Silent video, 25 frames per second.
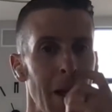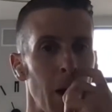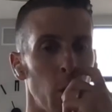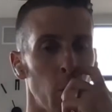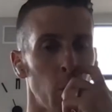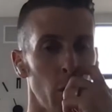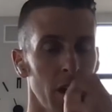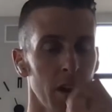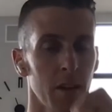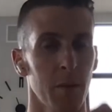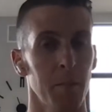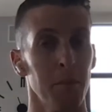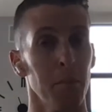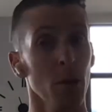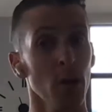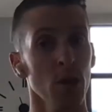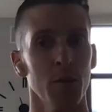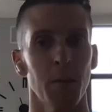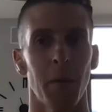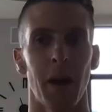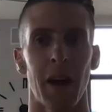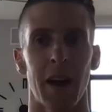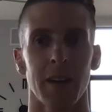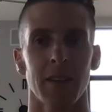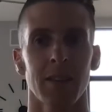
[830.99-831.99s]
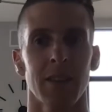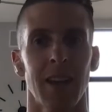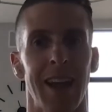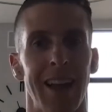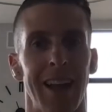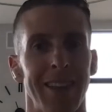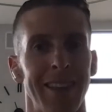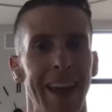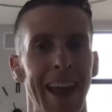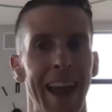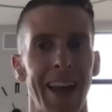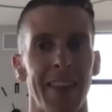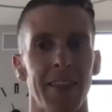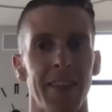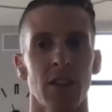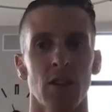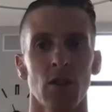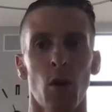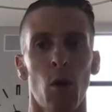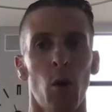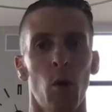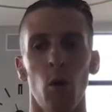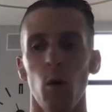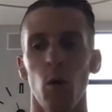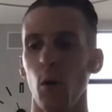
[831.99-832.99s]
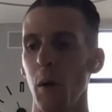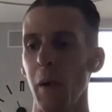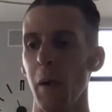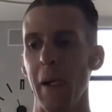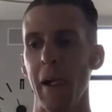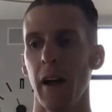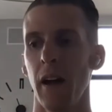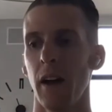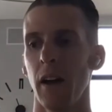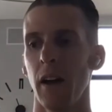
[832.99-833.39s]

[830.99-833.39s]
with Birchbox, they had this whole